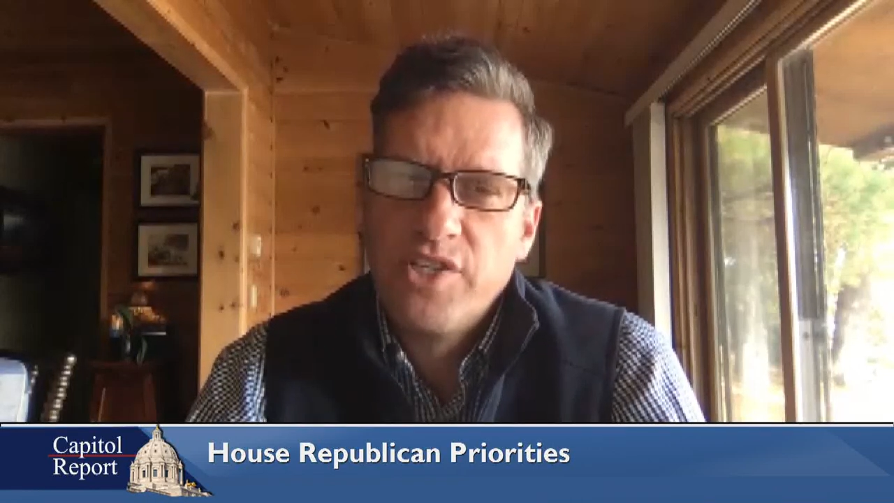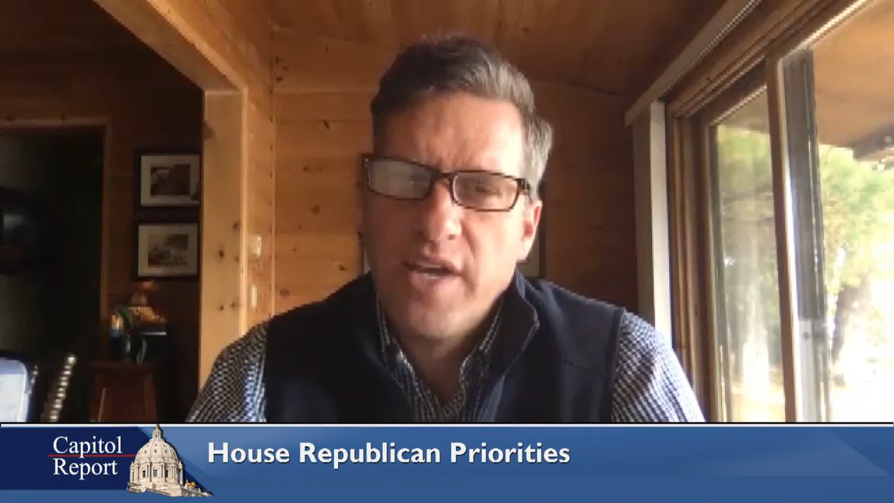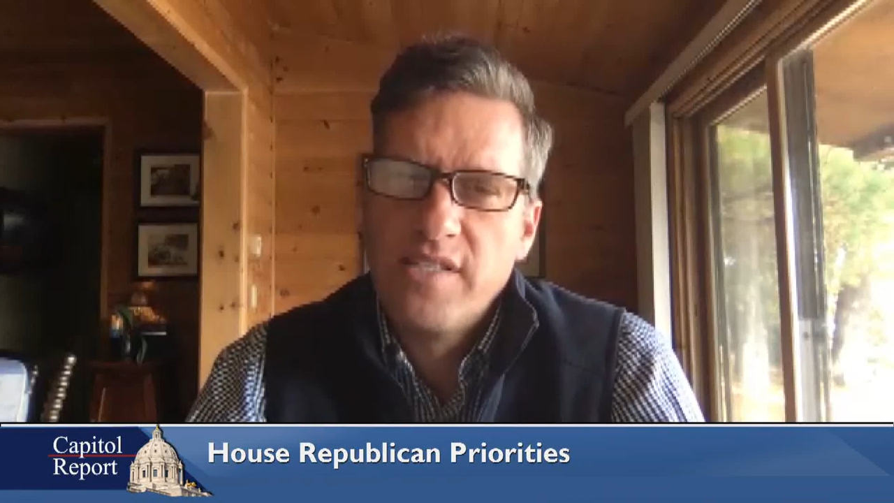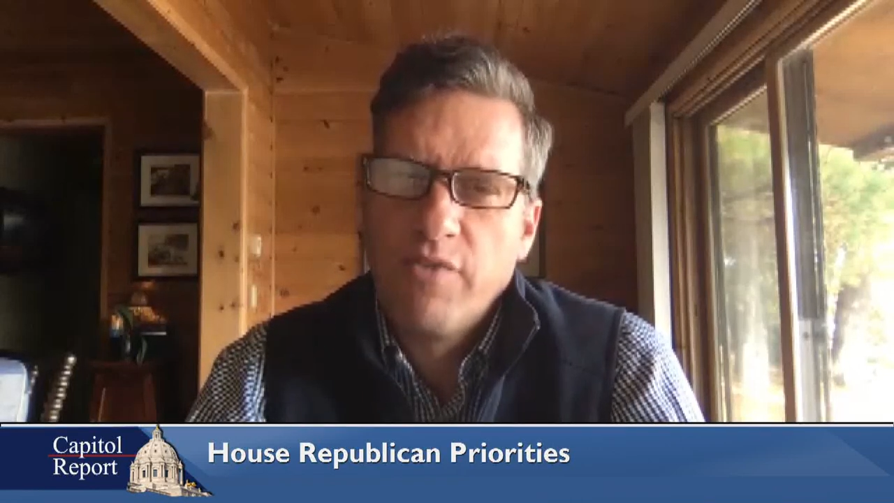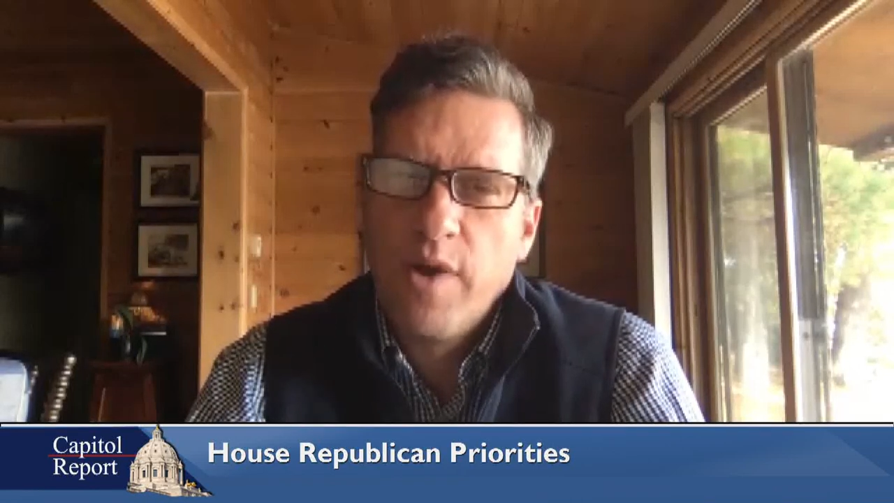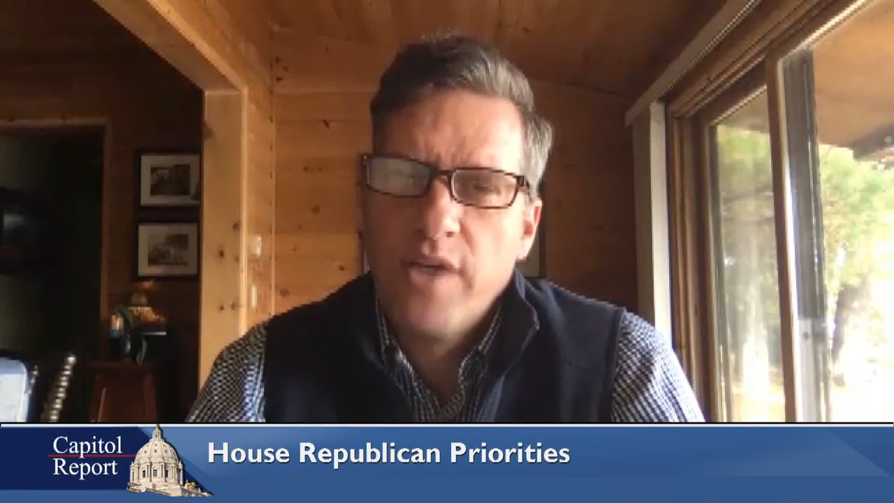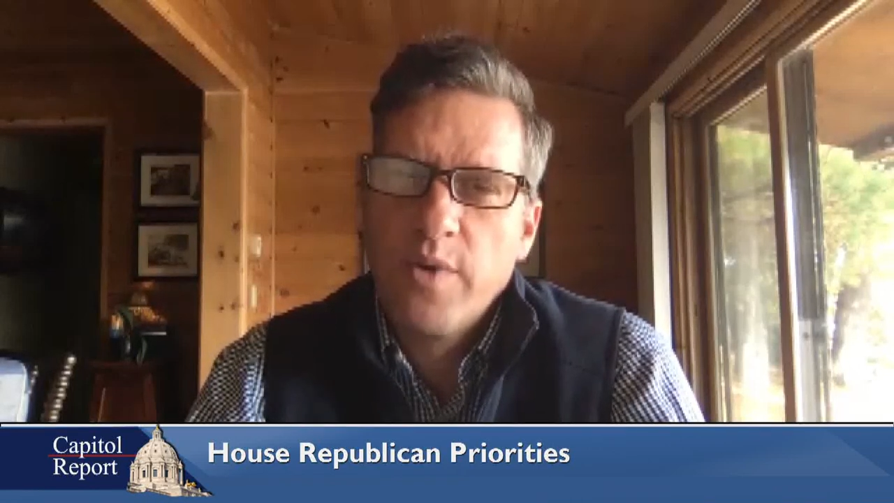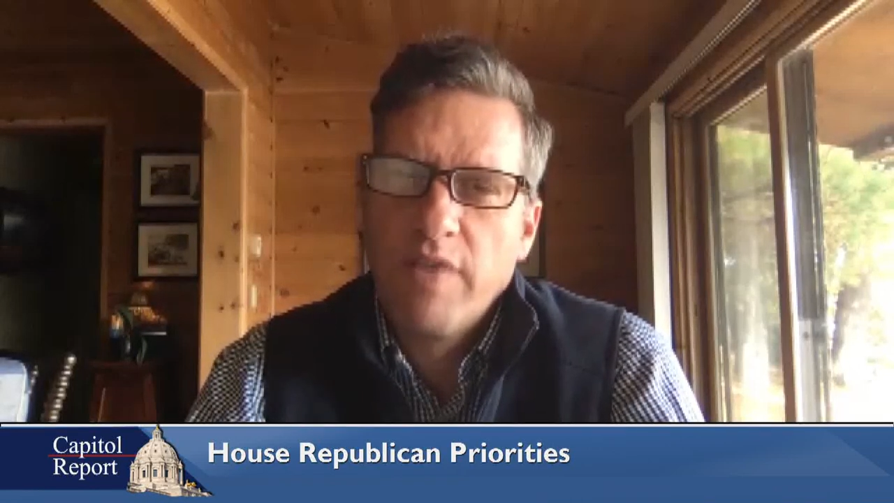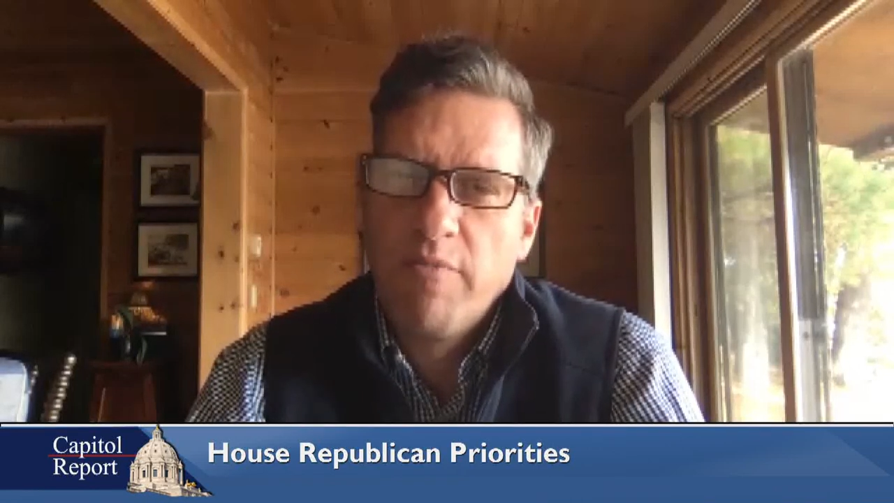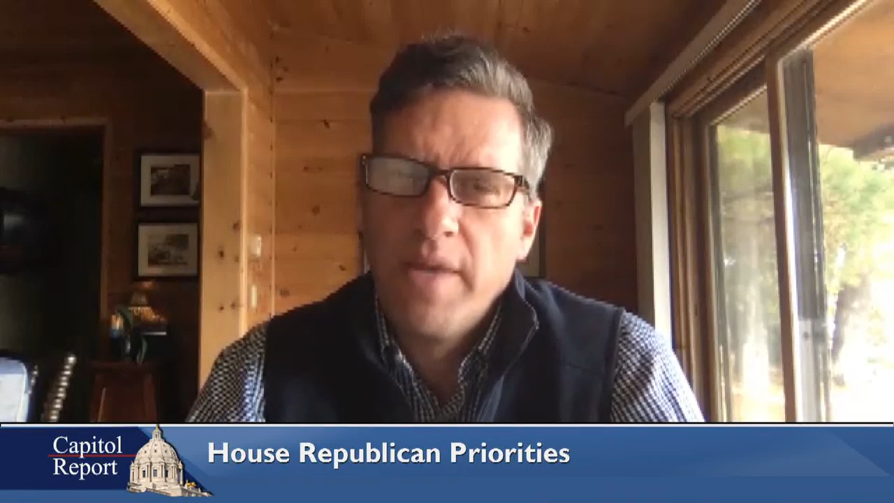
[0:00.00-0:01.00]
chance of
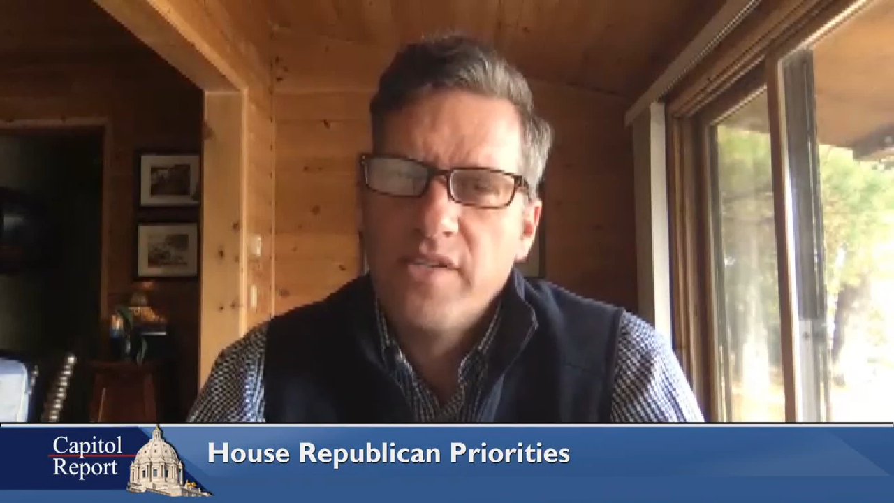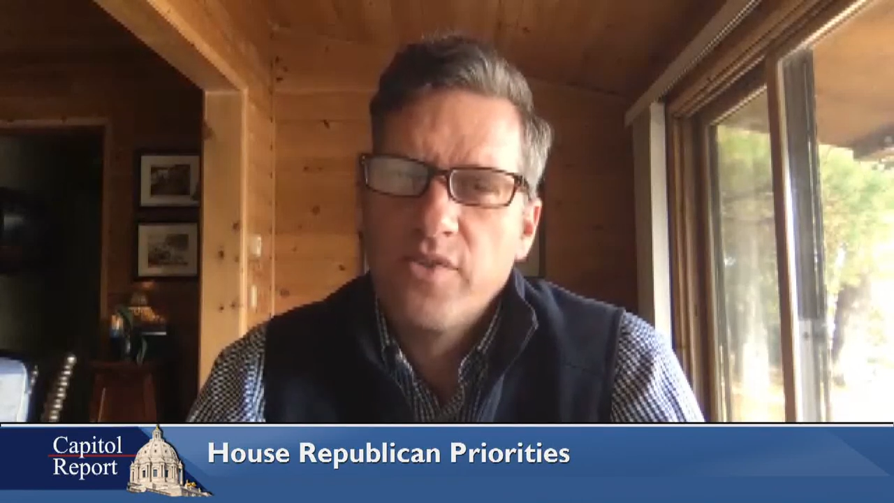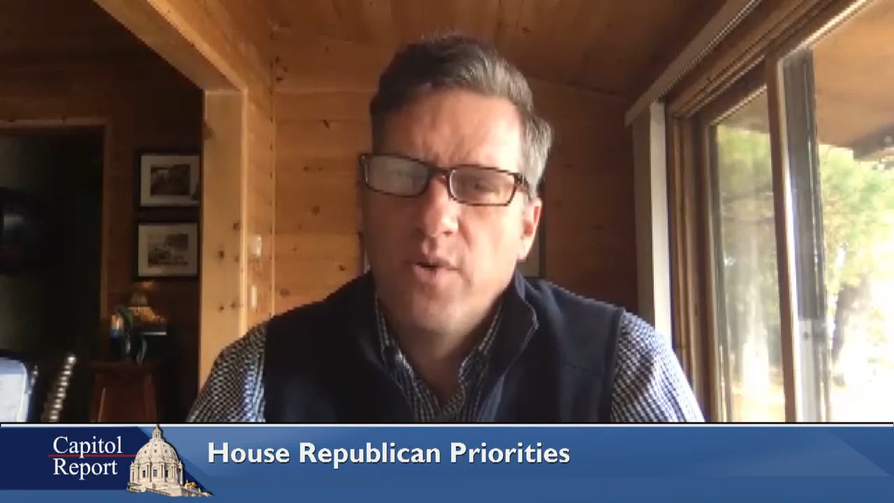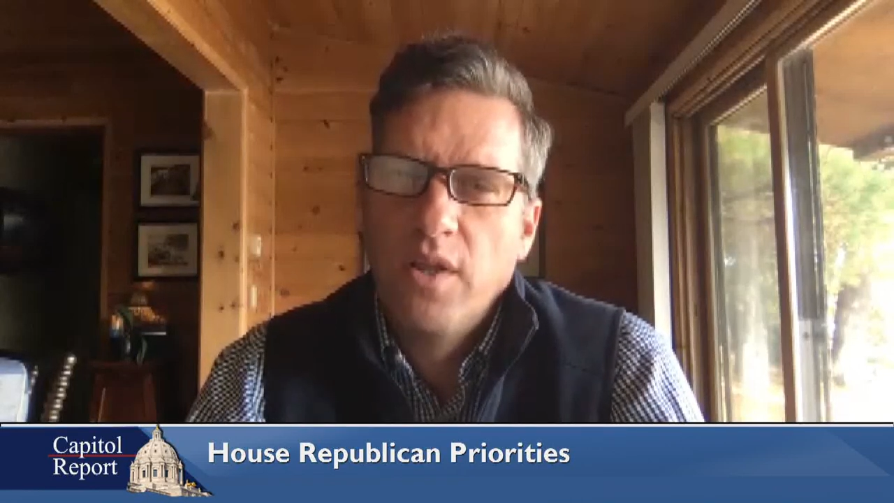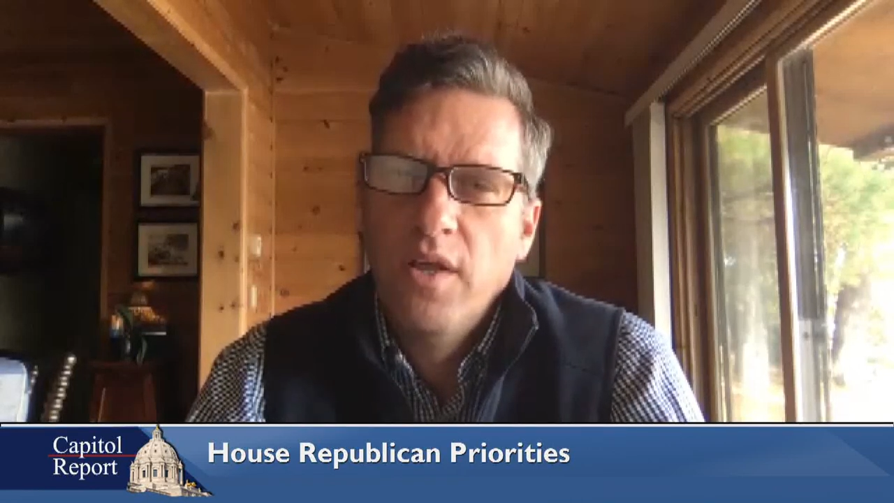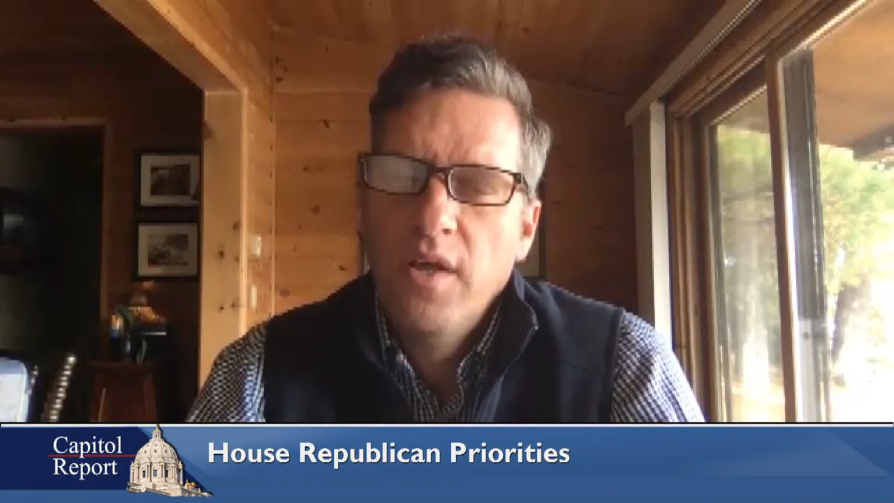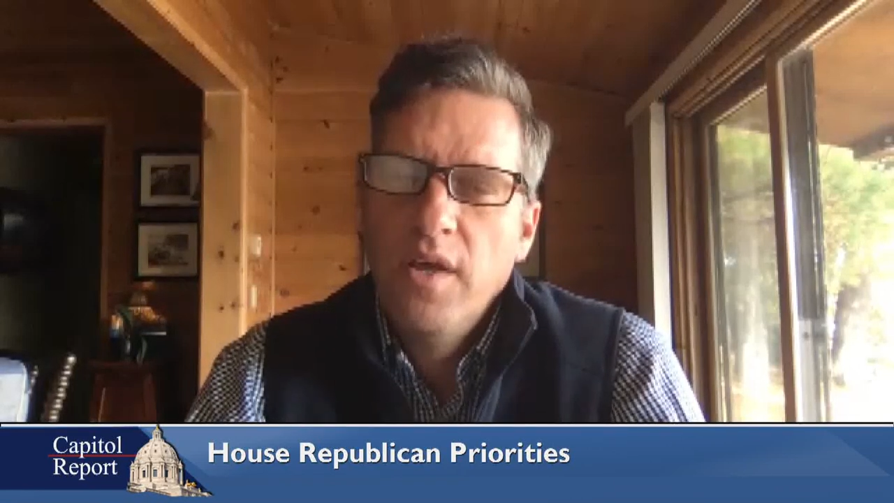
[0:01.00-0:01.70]
graduating from high school.